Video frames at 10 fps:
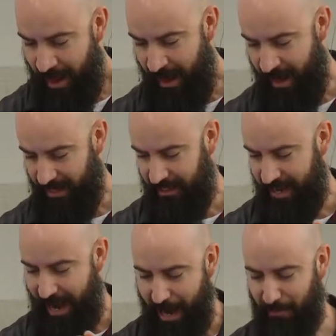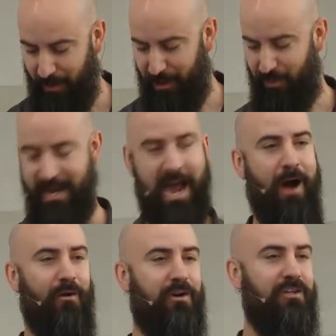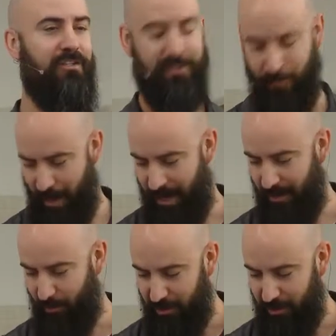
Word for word: I can happily spend hours debating